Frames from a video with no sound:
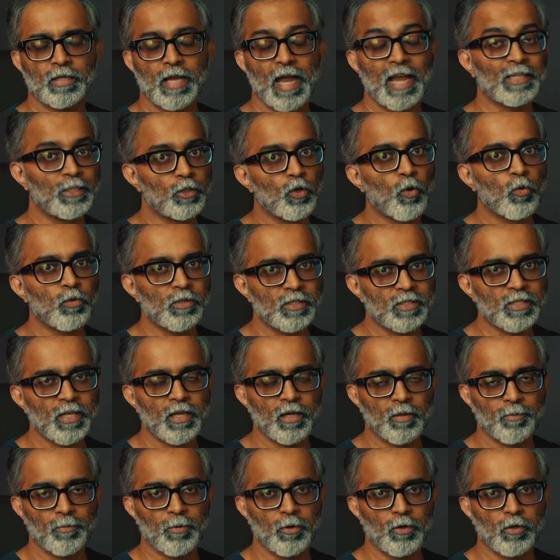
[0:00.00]
And don't say
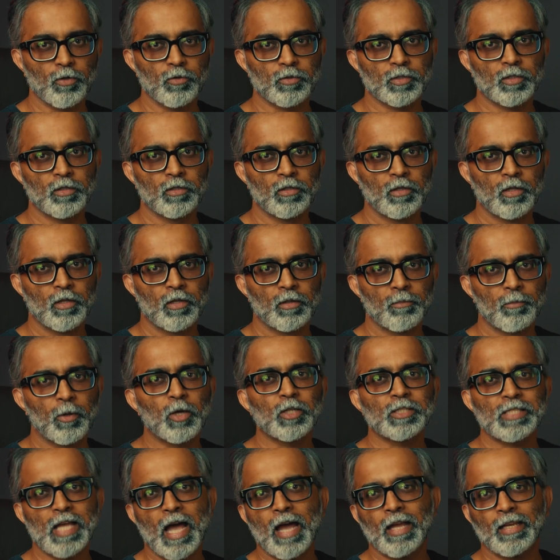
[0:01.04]
a producer,
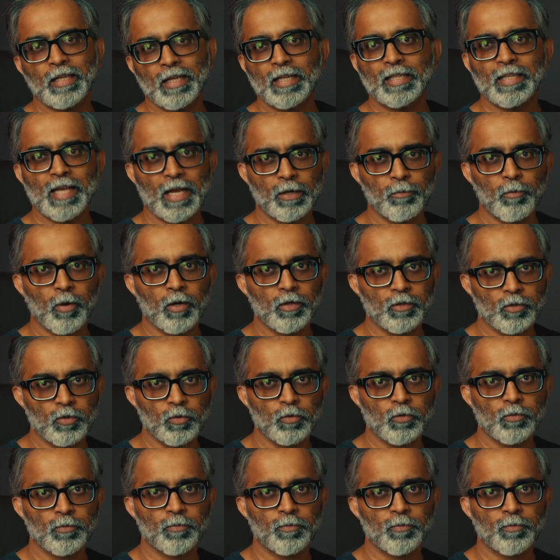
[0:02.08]
because I need that one too.